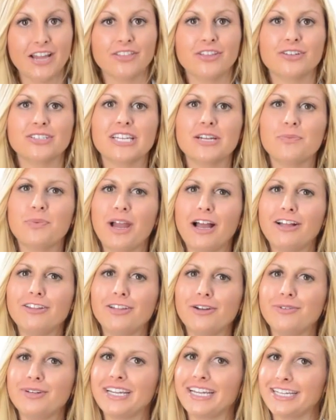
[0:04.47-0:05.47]
There's a
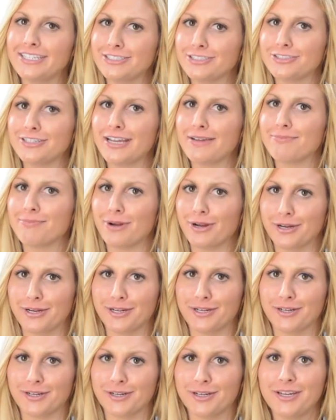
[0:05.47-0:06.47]
well-known internet
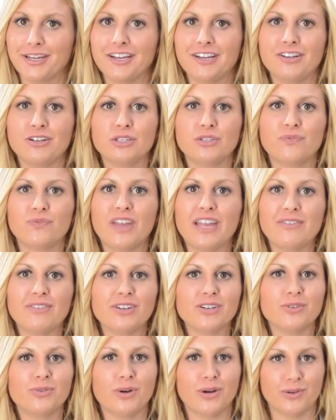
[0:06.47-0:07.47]
marketer whose
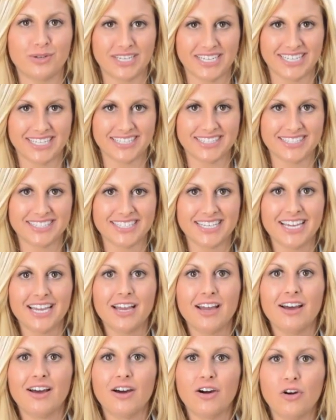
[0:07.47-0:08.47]
favorite quote is,
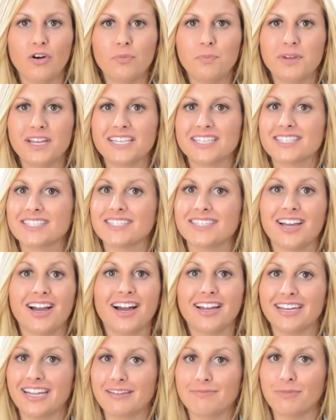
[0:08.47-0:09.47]
"Hope is
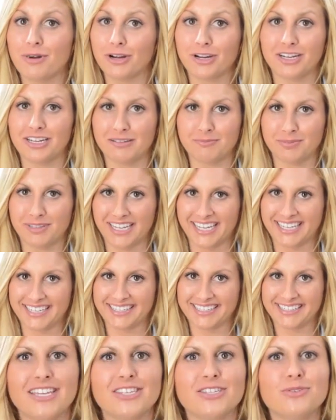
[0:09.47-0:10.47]
not a marketing
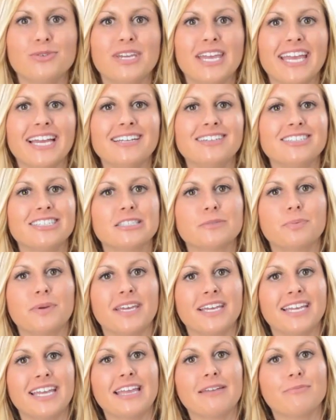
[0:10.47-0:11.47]
plan." You can't just
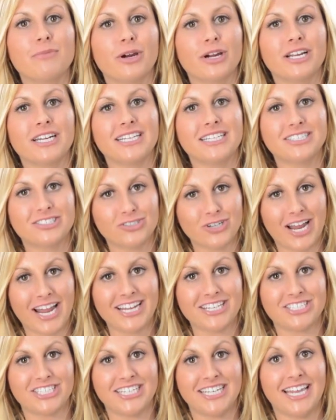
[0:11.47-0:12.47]
pick a marketing
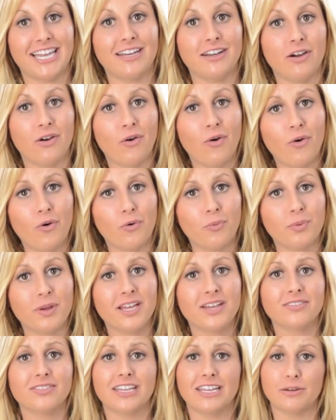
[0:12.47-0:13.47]
strategy and hope
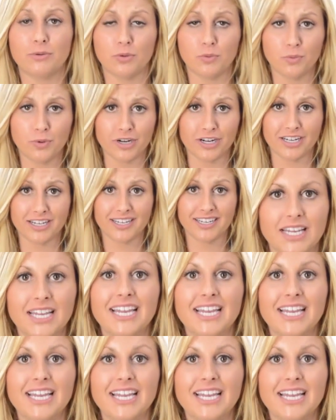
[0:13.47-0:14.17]
that it will work.